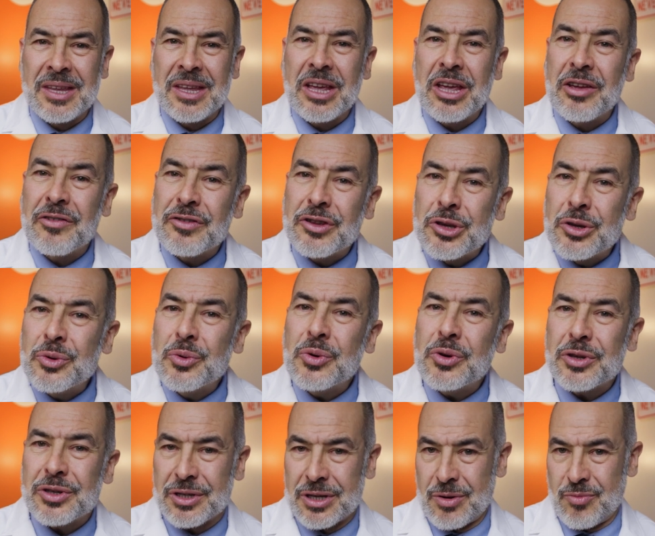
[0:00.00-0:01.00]
If you
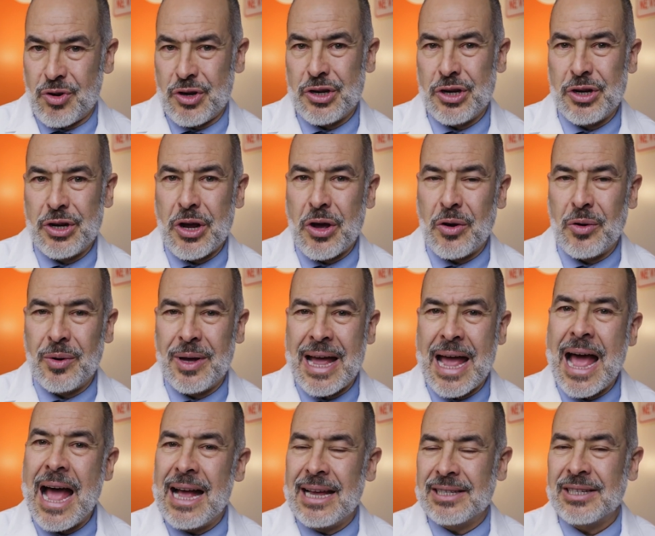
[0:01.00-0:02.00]
or someone you know
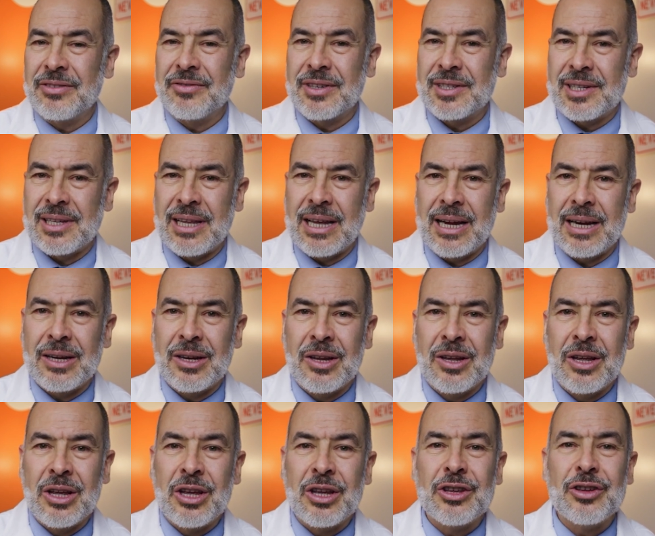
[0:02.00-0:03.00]
has Invisalign,
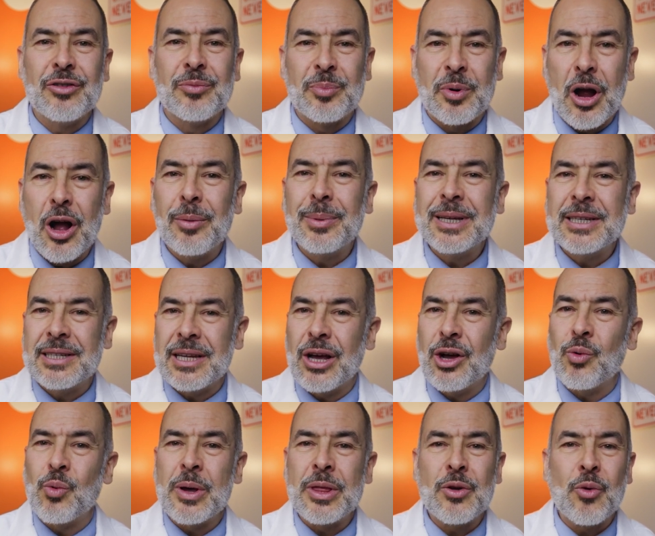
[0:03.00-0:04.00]
you've probably
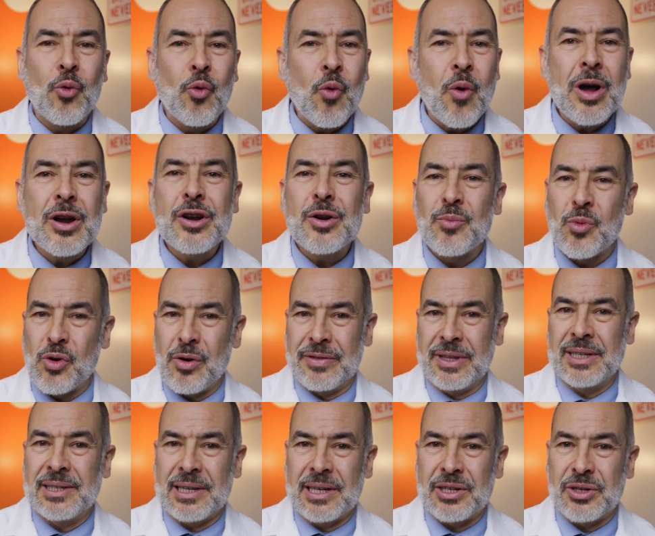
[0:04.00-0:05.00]
dealt with one or more of
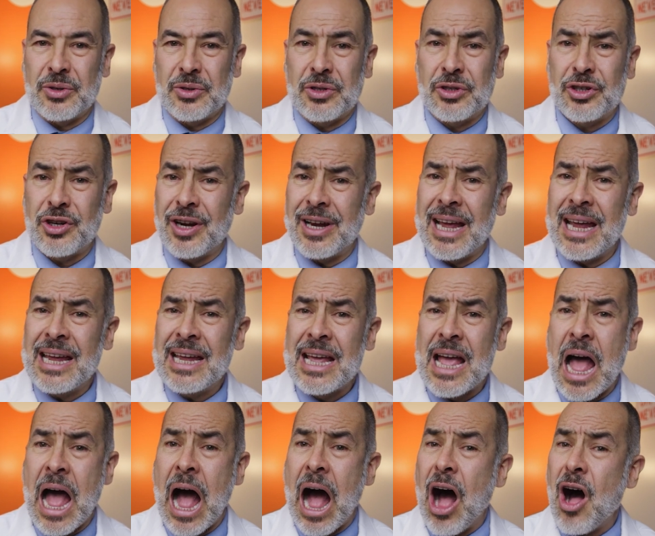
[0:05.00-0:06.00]
these issues. Today,
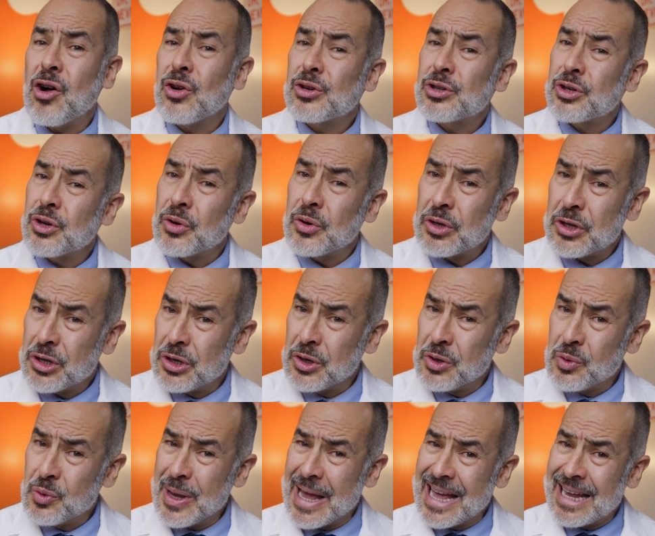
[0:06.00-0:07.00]
I'll show
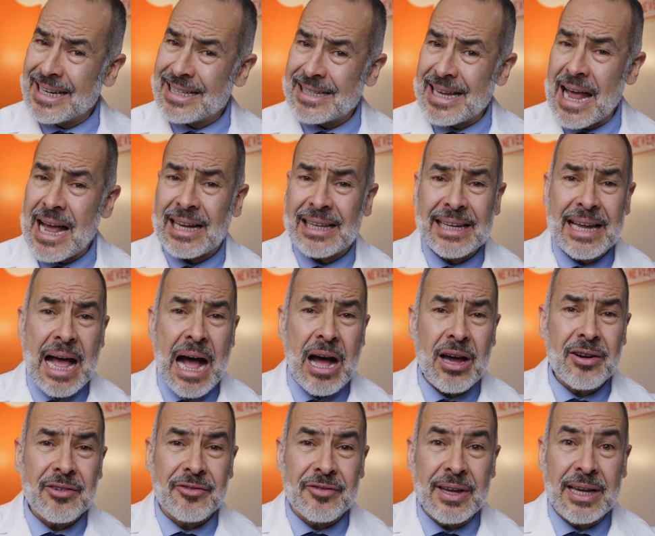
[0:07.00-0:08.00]
you exactly how
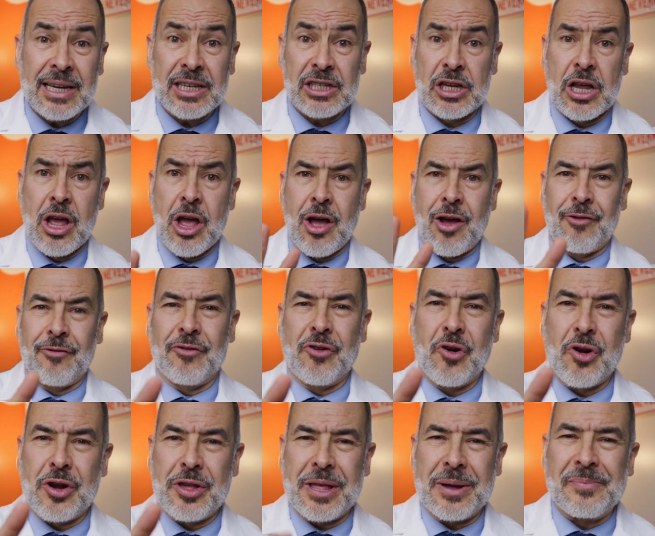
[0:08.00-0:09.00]
to fix
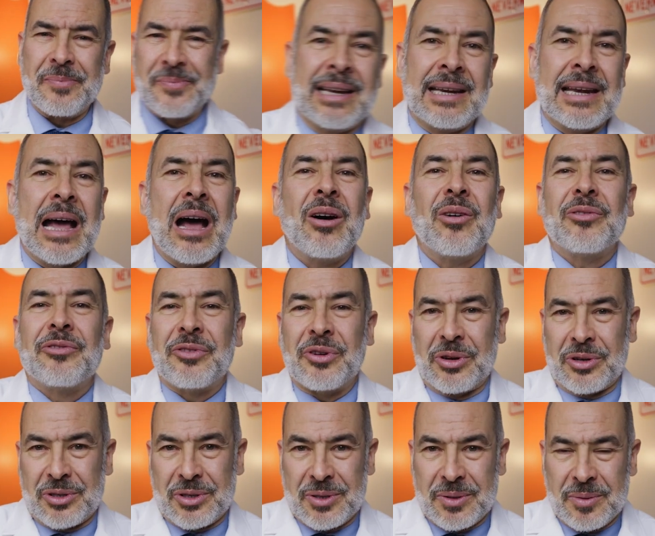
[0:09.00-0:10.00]
4 of them. Now
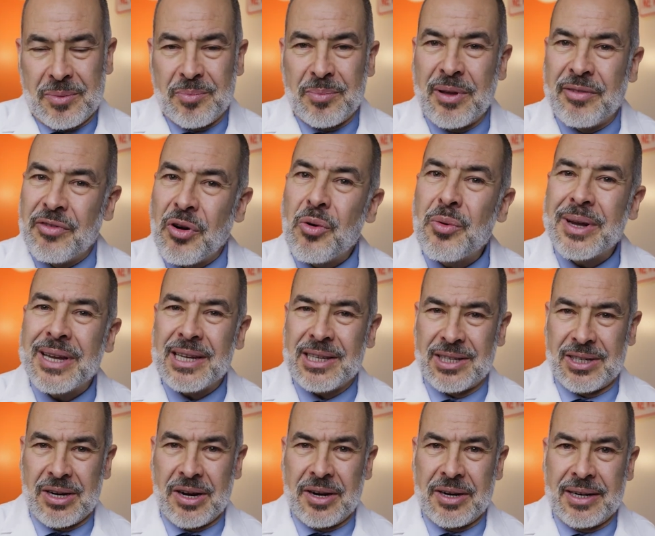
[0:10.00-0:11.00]
first, before we get
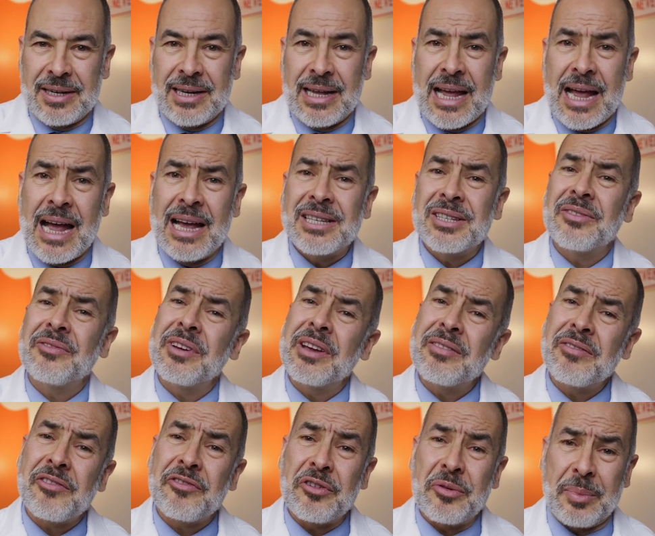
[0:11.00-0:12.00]
started, as a
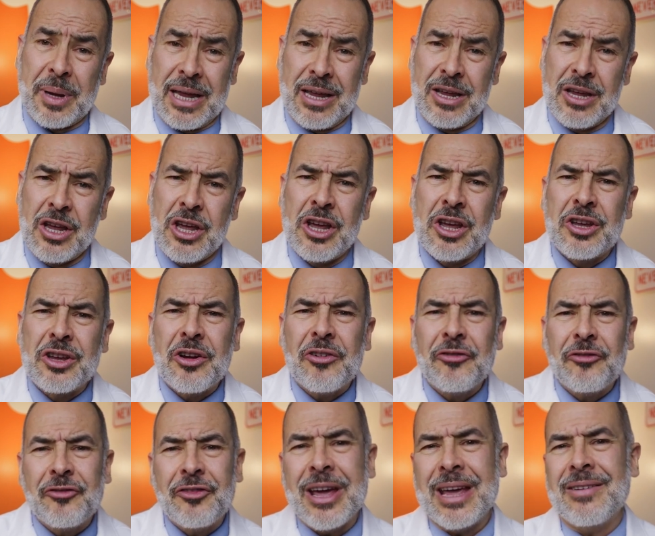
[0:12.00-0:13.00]
favor for me, your
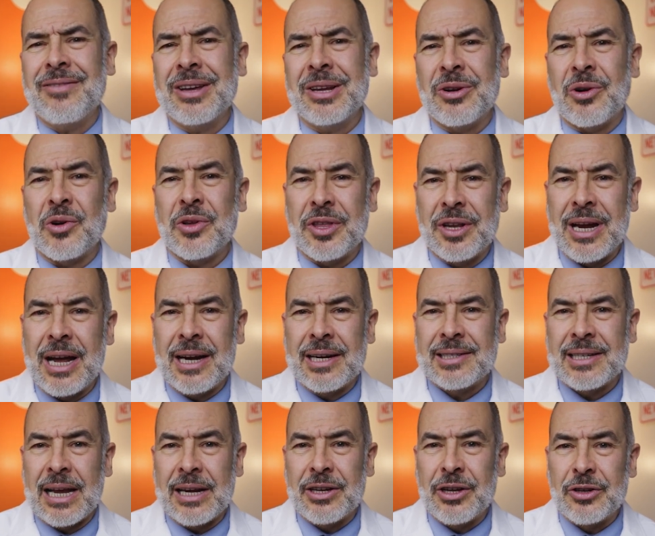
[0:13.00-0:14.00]
favorite
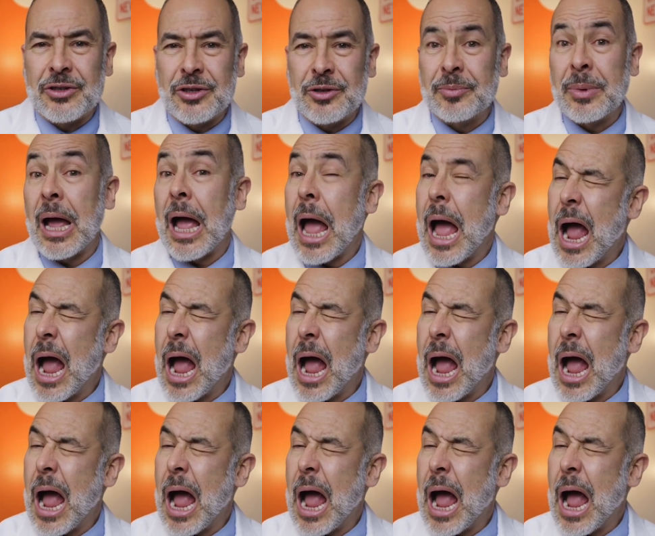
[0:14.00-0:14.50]
orthodontist on YouTube,